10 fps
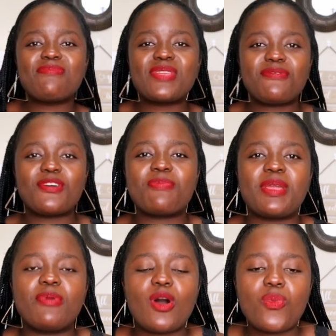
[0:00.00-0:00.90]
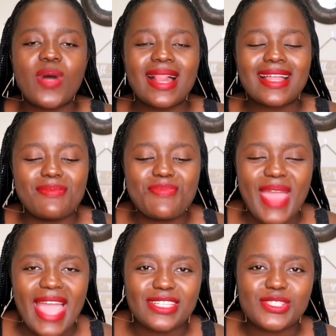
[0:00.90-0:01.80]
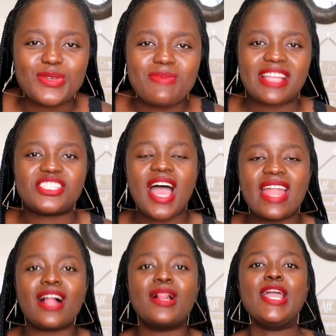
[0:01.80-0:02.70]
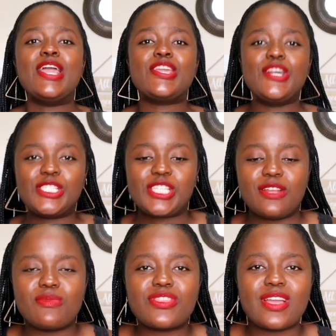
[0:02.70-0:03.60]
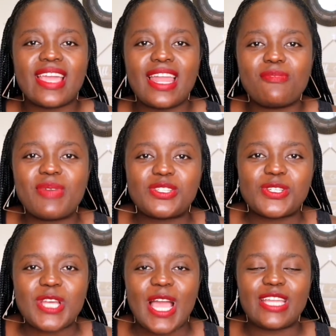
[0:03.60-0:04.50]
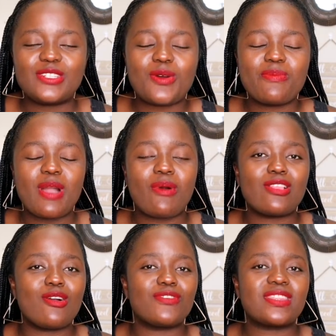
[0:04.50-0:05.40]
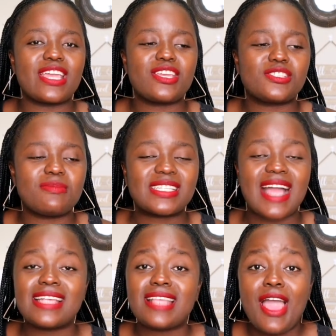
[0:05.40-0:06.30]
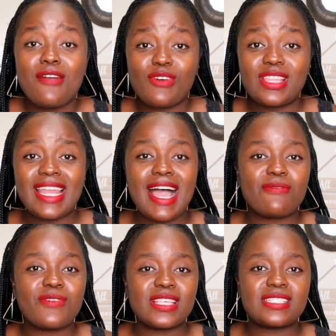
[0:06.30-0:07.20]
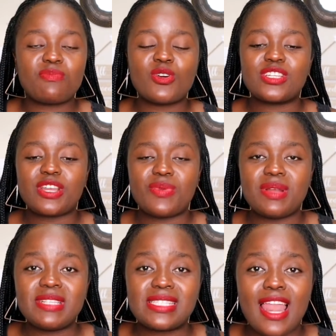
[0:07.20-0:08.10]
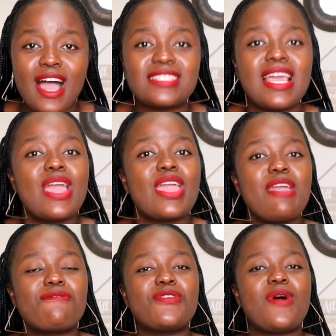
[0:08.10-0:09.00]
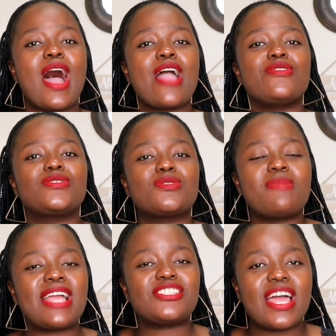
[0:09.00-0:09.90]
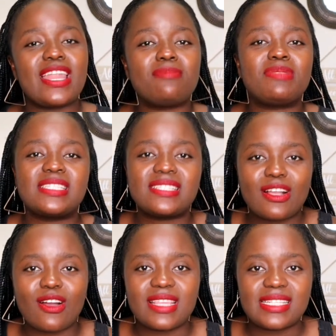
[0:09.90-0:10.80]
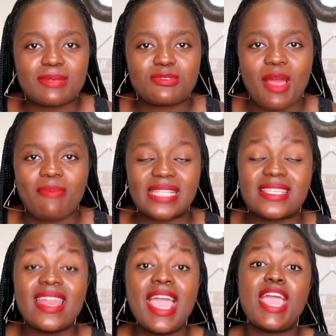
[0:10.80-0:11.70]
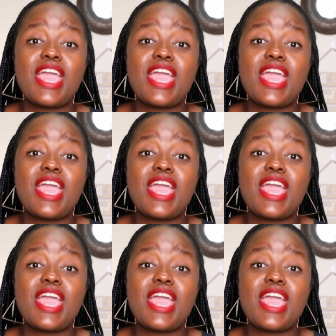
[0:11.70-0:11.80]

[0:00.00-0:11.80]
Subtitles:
Hi, beautiful people, welcome back to my channel. You're chilling with your girl Patricia in Ntombi Awandlovu. Thank you so much, guys, for the love, for the support. It really means a lot. If you are new to my channel, please click on that subscribe button.